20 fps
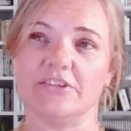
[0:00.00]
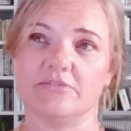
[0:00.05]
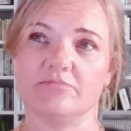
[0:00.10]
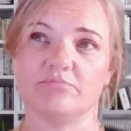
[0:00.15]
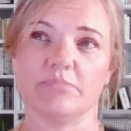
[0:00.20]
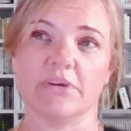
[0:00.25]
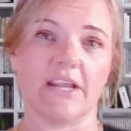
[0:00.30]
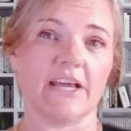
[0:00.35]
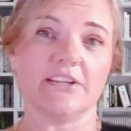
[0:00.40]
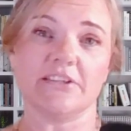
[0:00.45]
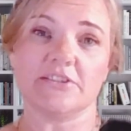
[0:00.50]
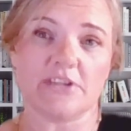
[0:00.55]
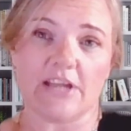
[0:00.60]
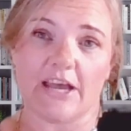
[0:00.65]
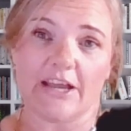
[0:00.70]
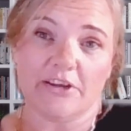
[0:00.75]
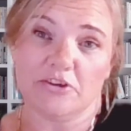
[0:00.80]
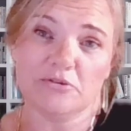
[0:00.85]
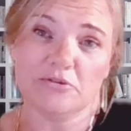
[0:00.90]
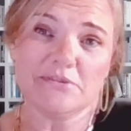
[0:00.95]
But I
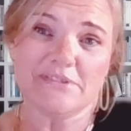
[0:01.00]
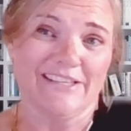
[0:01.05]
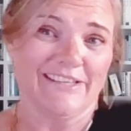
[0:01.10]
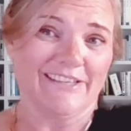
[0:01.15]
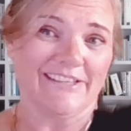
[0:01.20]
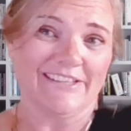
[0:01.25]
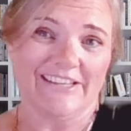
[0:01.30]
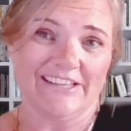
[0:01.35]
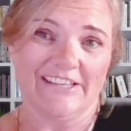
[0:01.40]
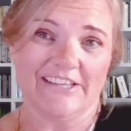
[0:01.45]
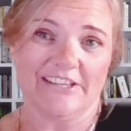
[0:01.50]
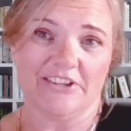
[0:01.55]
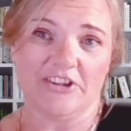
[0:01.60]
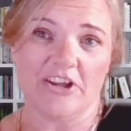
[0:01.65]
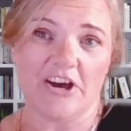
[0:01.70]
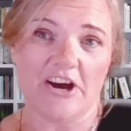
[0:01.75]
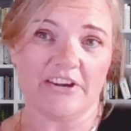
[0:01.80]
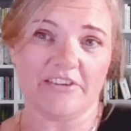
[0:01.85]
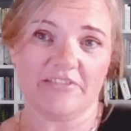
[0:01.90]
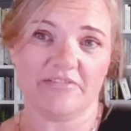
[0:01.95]
use it and I get a
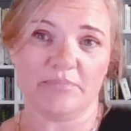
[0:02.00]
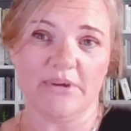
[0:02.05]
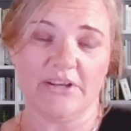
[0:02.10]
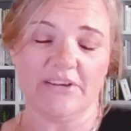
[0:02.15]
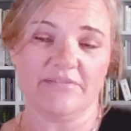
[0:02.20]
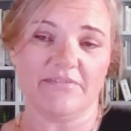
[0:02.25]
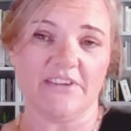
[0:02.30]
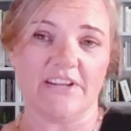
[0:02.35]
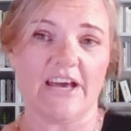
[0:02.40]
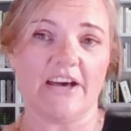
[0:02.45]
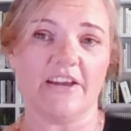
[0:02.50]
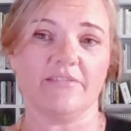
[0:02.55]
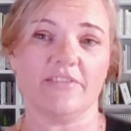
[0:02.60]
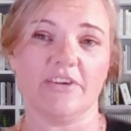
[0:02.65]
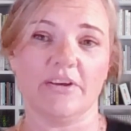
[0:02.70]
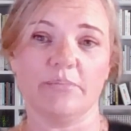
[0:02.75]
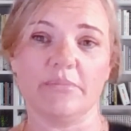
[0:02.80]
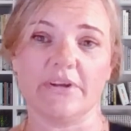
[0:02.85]
lot of benefit out of it,